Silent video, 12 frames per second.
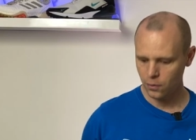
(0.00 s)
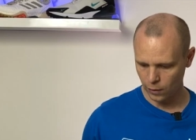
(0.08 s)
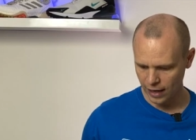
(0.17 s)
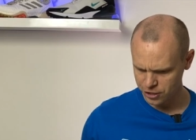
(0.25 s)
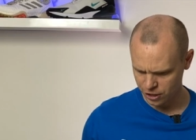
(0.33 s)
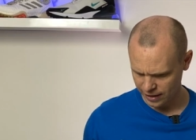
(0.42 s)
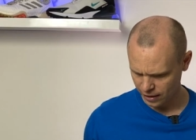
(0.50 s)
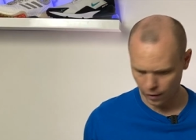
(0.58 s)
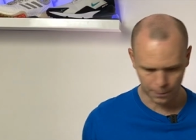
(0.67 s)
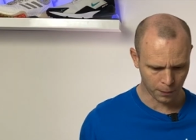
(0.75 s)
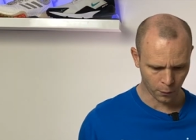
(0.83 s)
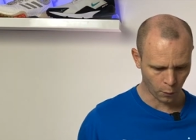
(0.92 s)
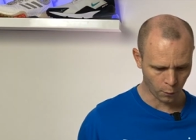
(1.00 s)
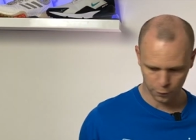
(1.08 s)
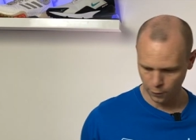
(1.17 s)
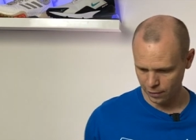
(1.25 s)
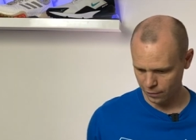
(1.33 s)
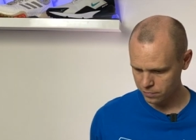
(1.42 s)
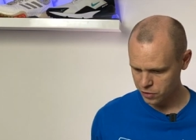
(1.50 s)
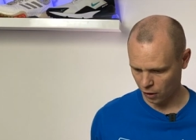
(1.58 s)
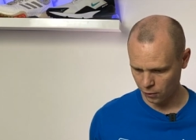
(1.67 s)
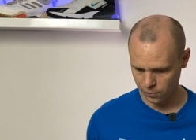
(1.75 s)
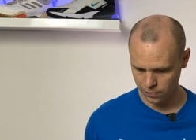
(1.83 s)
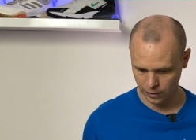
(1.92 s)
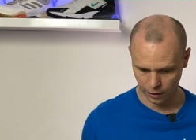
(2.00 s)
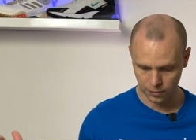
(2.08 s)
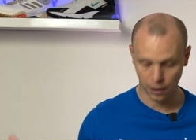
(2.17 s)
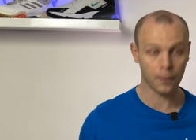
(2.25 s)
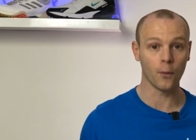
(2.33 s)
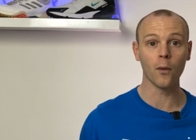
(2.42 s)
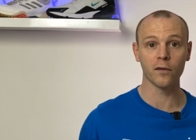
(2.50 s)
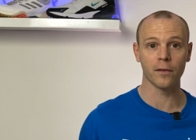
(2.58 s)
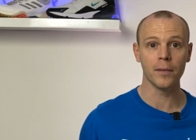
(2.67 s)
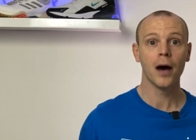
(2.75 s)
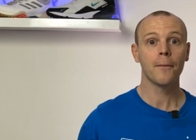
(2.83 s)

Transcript: Well, actually, I bought all three of them, so, you know, I bought all of them,